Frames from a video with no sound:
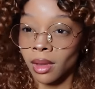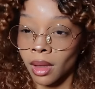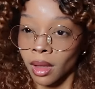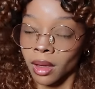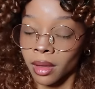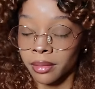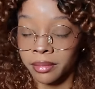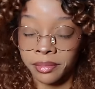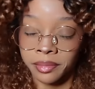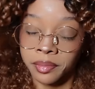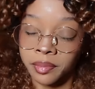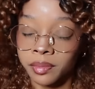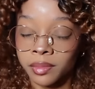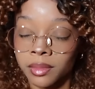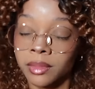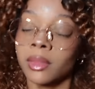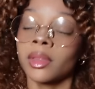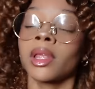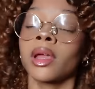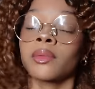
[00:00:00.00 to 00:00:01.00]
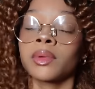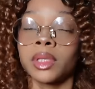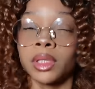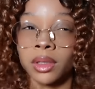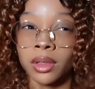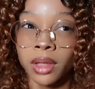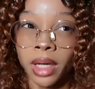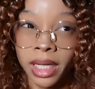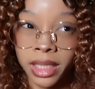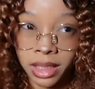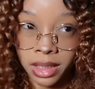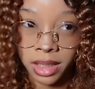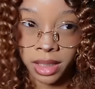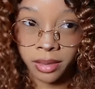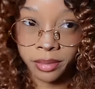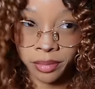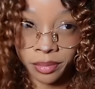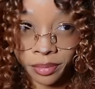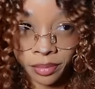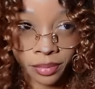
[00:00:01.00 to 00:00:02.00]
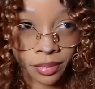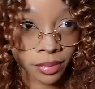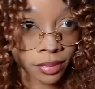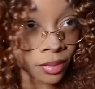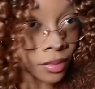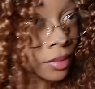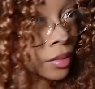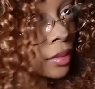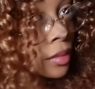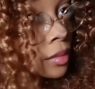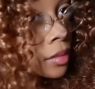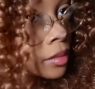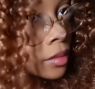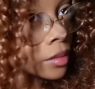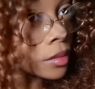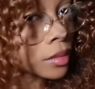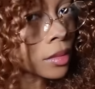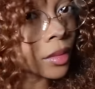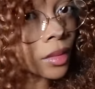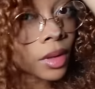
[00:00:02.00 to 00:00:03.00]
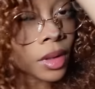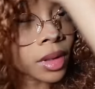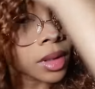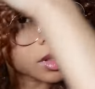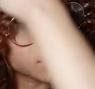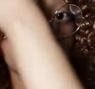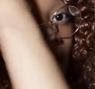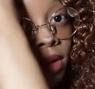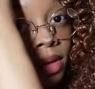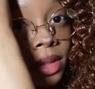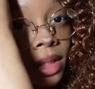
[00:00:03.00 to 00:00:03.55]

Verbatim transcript: Okay. Now we look crazy. You're gonna